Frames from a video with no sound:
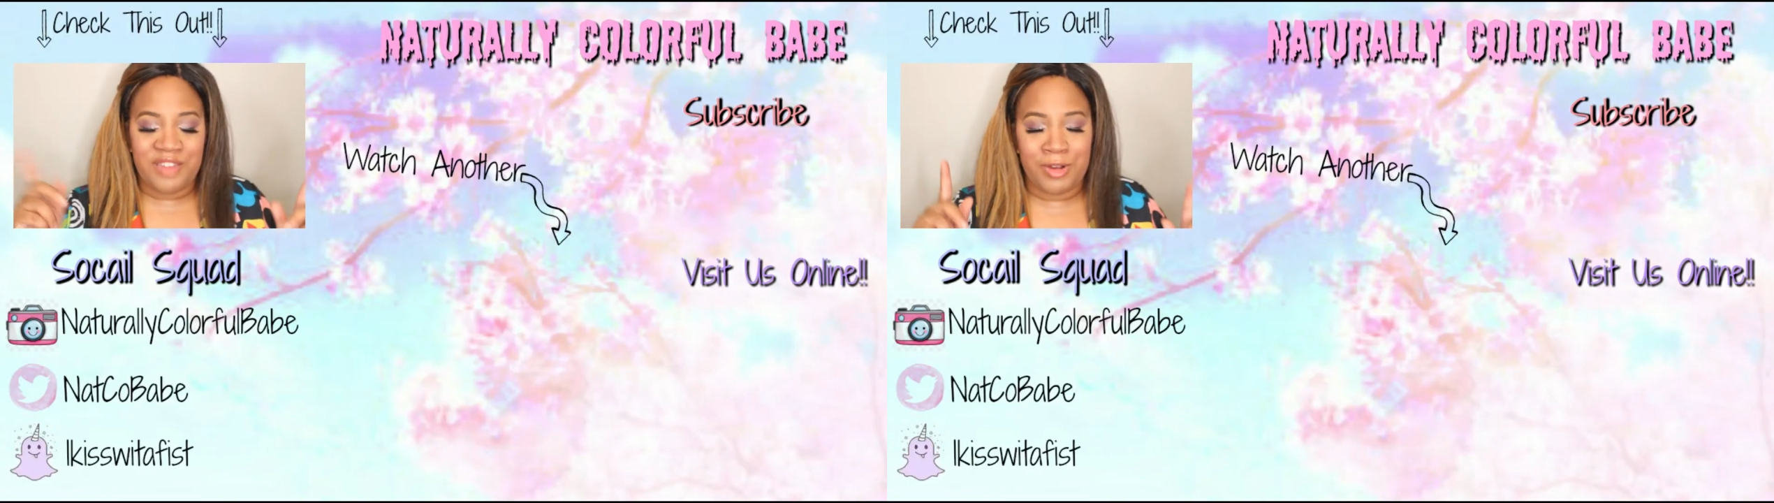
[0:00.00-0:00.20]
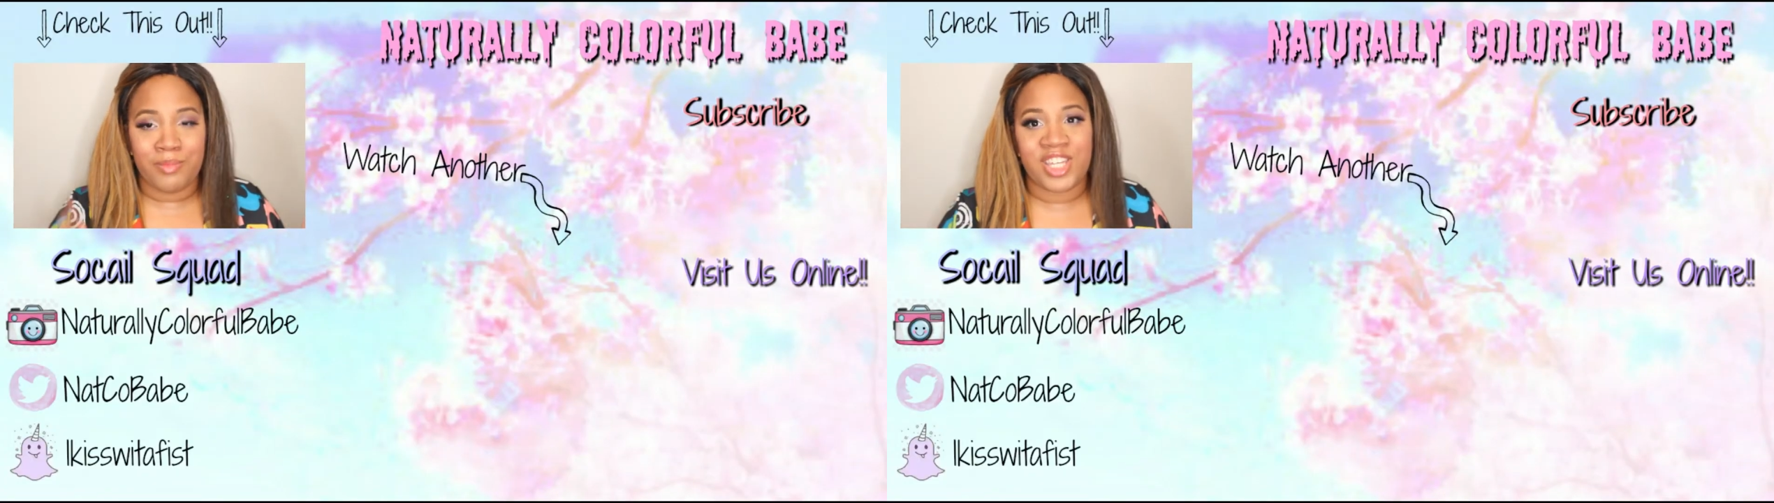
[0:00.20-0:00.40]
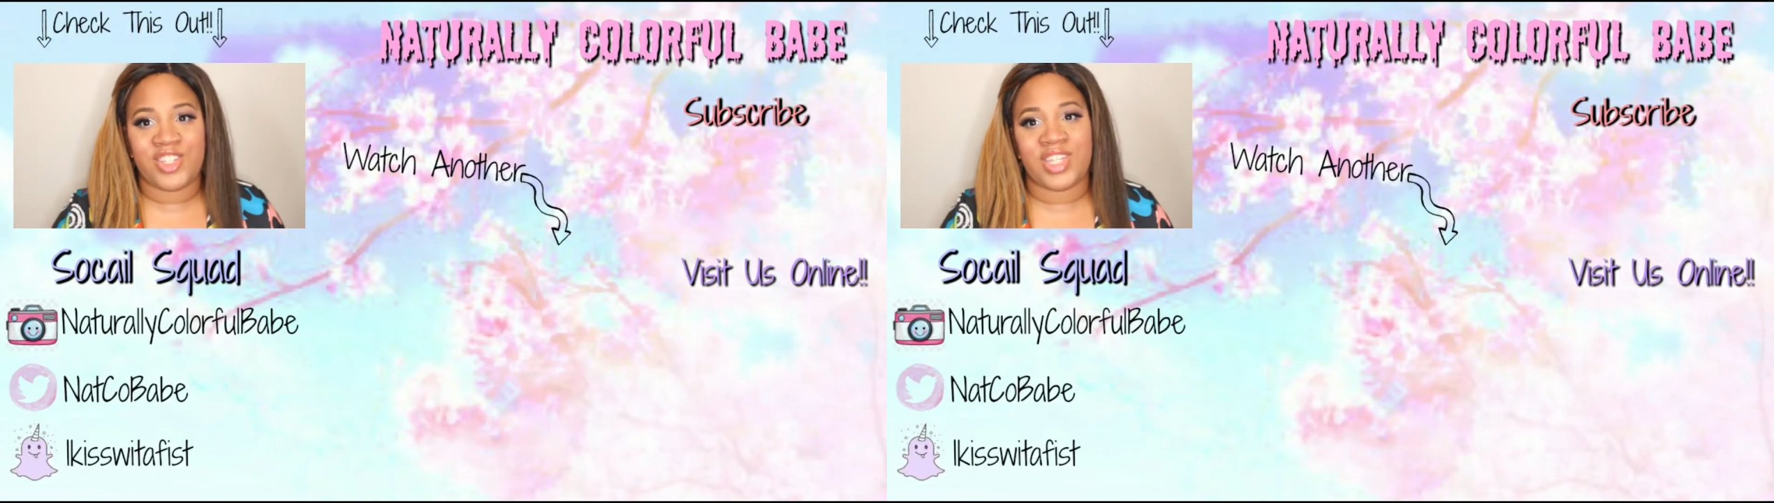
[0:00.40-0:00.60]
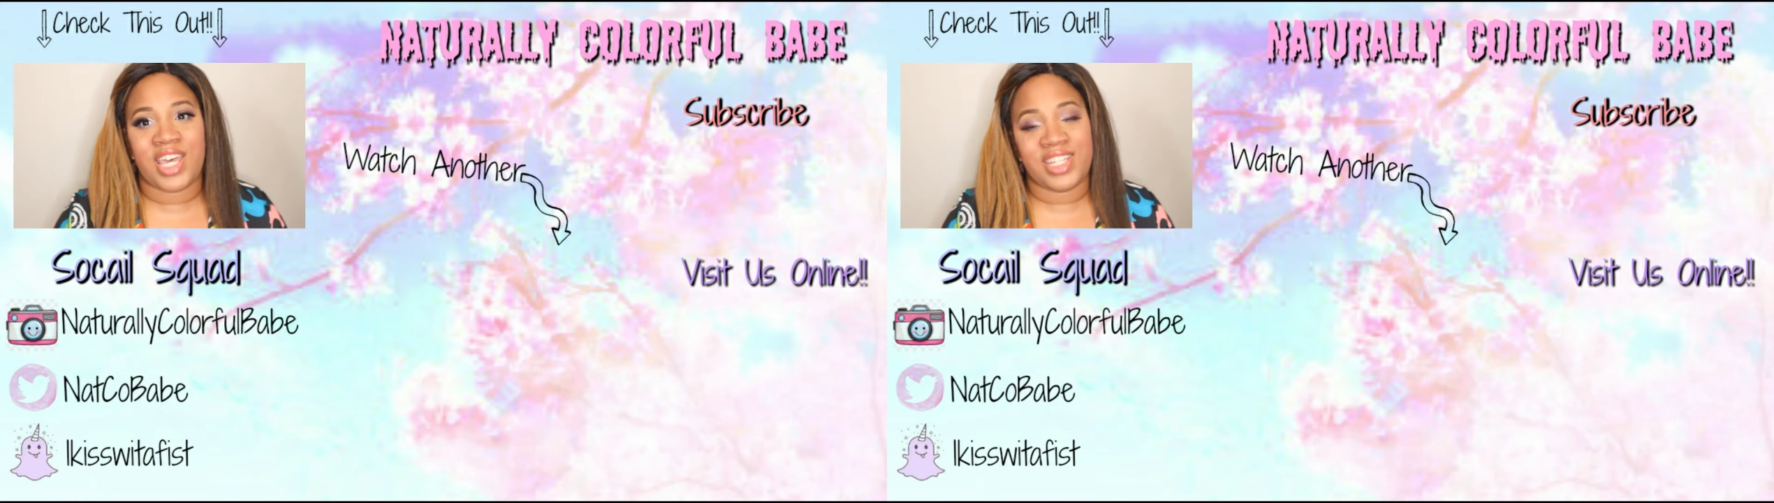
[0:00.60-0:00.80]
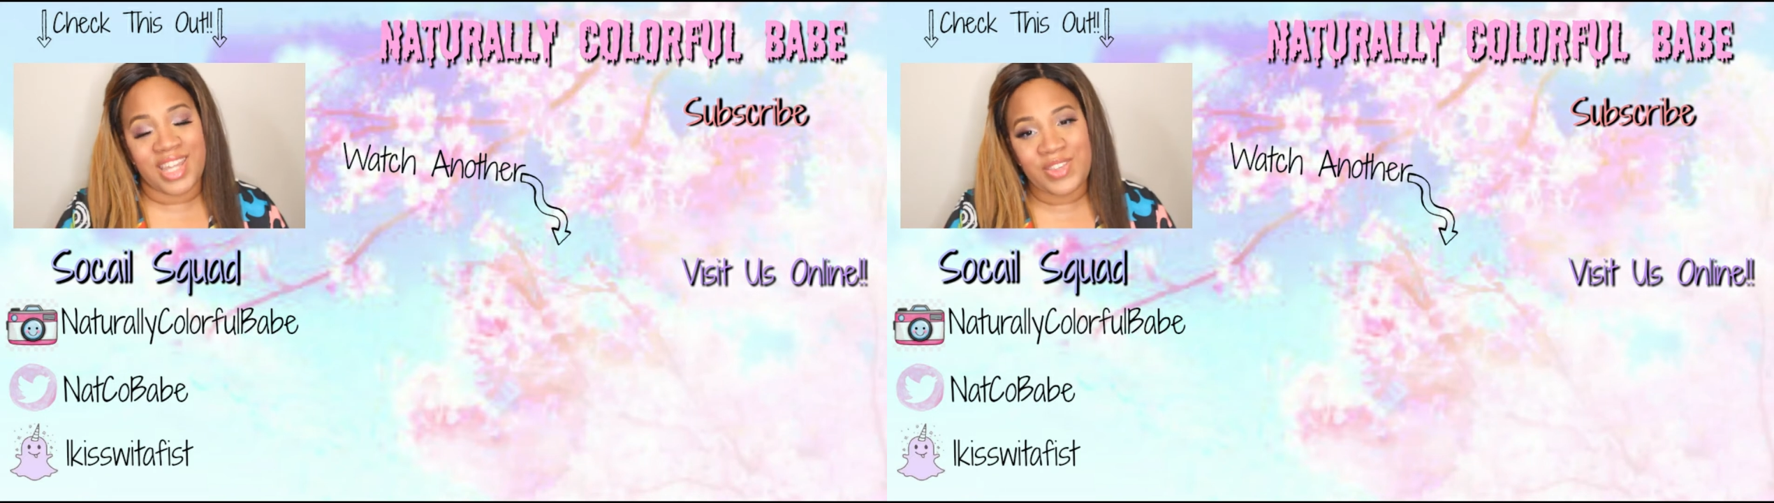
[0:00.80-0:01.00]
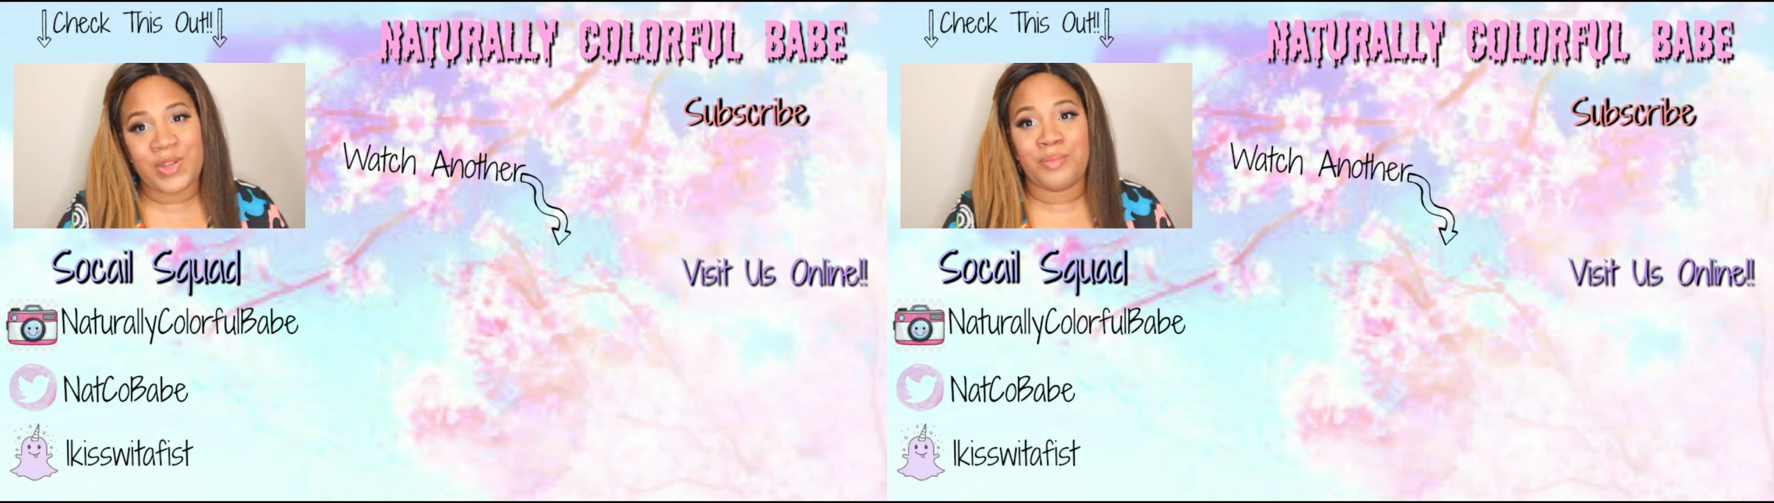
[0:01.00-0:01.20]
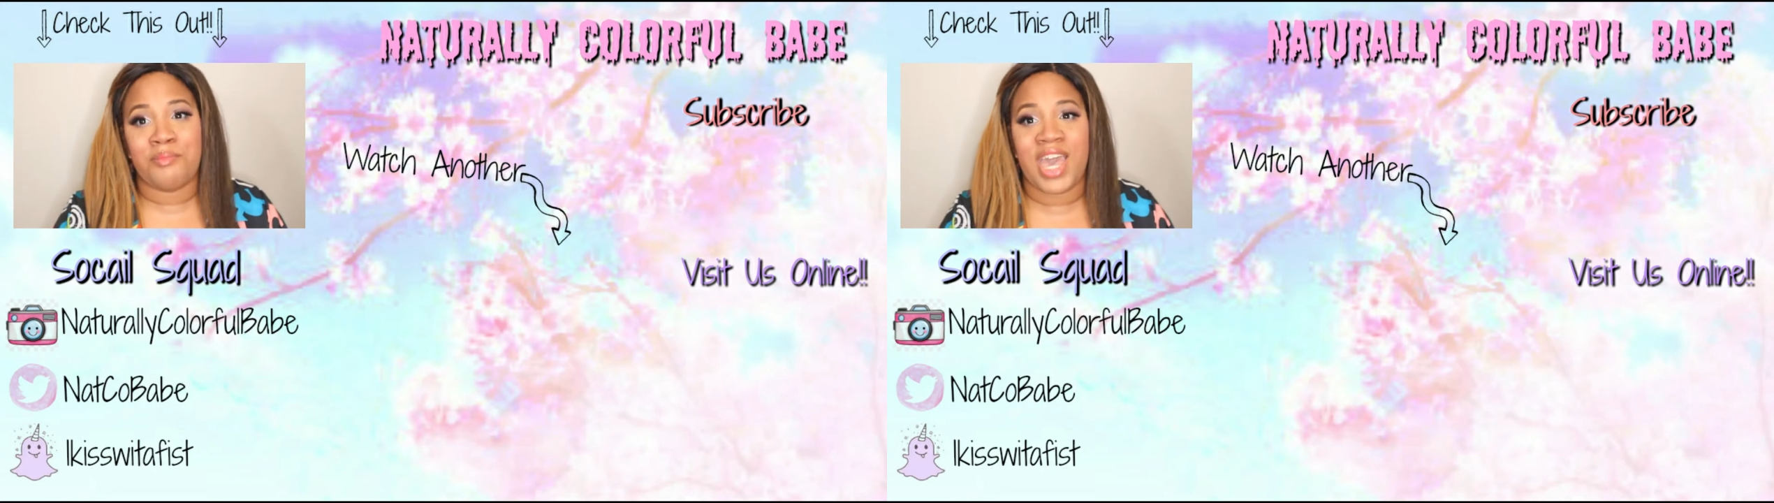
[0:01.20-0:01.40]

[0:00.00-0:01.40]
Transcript: never miss another